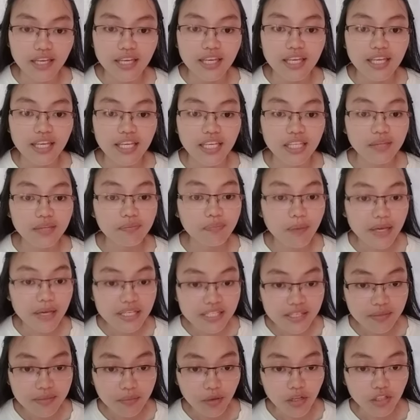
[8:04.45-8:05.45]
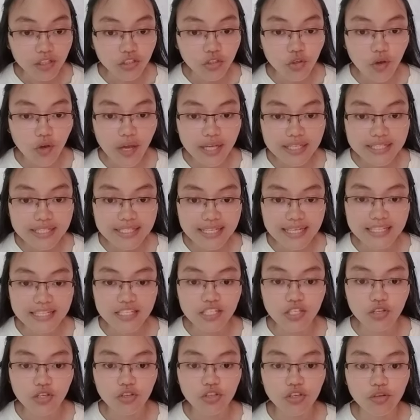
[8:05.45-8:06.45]
it possible to access the
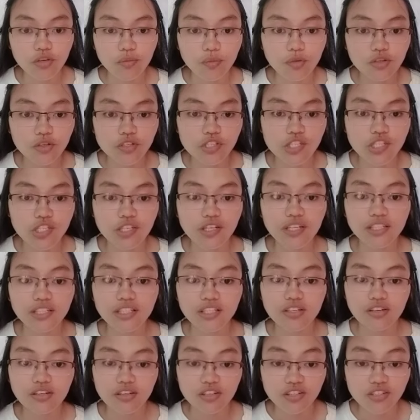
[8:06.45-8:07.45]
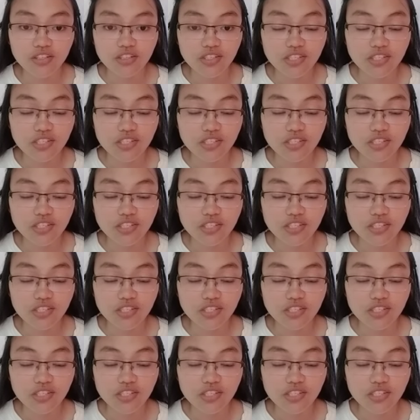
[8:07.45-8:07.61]
numerous characters